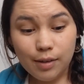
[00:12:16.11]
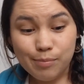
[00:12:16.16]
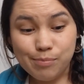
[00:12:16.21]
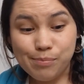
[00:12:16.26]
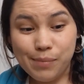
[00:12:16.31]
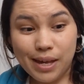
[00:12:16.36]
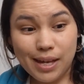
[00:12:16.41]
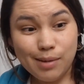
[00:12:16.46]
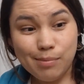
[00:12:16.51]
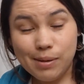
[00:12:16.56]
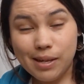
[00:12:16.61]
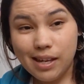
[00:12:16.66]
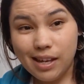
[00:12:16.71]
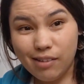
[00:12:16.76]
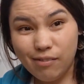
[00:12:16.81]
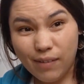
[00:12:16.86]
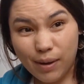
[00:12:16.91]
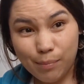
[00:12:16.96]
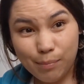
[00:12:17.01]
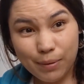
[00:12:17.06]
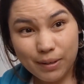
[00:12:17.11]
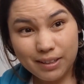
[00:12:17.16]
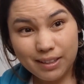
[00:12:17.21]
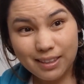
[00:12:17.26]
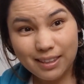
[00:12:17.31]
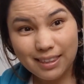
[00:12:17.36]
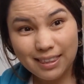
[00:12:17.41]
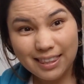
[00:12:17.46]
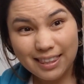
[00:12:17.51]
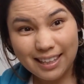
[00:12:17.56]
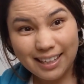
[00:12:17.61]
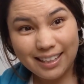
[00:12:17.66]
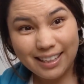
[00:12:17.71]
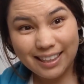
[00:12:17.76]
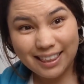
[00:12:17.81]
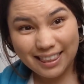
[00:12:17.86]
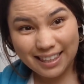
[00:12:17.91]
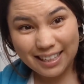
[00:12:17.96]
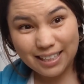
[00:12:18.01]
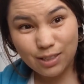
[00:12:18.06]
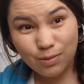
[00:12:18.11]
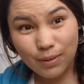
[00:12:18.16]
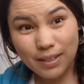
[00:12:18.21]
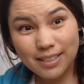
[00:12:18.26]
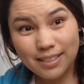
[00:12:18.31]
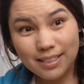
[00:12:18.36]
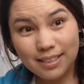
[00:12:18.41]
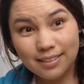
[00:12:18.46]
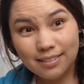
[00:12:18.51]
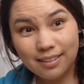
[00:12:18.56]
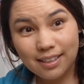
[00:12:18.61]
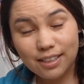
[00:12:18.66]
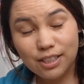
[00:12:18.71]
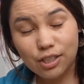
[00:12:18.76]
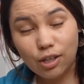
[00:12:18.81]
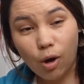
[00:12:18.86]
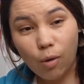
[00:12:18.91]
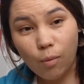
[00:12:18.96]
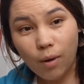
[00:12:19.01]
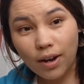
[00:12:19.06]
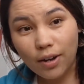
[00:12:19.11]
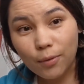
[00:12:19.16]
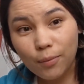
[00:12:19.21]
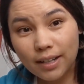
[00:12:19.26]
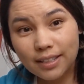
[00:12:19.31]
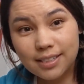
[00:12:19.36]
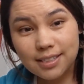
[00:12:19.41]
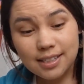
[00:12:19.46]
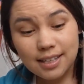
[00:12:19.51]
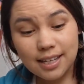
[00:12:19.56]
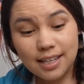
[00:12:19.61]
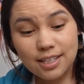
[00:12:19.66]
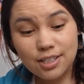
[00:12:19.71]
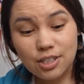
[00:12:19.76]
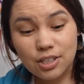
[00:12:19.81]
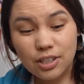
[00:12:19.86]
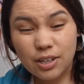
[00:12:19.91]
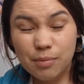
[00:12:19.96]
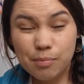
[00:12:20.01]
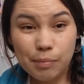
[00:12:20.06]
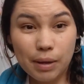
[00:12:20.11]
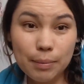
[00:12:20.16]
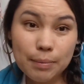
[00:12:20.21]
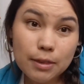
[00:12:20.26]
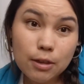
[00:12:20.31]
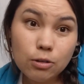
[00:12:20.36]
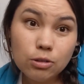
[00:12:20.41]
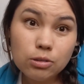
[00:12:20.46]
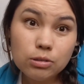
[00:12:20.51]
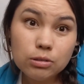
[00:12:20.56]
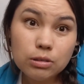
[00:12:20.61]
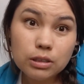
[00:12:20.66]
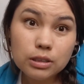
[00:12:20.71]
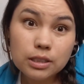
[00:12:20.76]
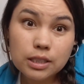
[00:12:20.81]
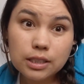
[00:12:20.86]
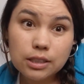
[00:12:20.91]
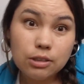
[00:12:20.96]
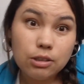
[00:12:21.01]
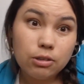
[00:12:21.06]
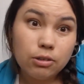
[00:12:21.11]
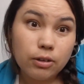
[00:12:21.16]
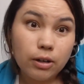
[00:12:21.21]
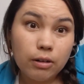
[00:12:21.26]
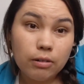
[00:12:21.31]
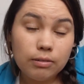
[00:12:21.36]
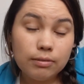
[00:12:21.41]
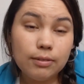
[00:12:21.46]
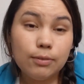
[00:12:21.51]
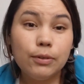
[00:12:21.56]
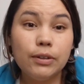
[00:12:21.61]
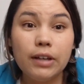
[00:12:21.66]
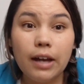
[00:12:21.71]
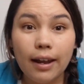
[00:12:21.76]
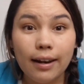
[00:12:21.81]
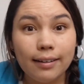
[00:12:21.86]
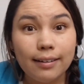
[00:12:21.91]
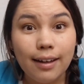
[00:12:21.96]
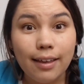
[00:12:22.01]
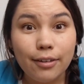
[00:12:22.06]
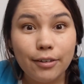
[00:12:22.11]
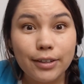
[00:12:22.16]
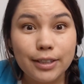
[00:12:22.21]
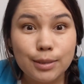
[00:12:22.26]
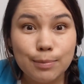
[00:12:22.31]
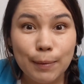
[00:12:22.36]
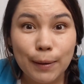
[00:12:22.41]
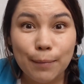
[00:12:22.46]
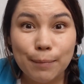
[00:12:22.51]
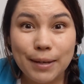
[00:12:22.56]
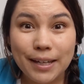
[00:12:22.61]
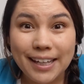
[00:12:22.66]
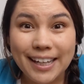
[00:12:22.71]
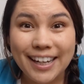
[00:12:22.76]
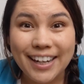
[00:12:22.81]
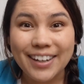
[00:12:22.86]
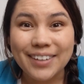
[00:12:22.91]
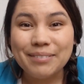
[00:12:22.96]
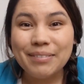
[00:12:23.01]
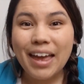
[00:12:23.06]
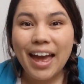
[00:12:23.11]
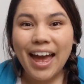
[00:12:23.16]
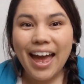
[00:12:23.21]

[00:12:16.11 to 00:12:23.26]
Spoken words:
Maybe if I put these ones in the saltwater ones in dirt, maybe those will continue to grow. We got another experiment here.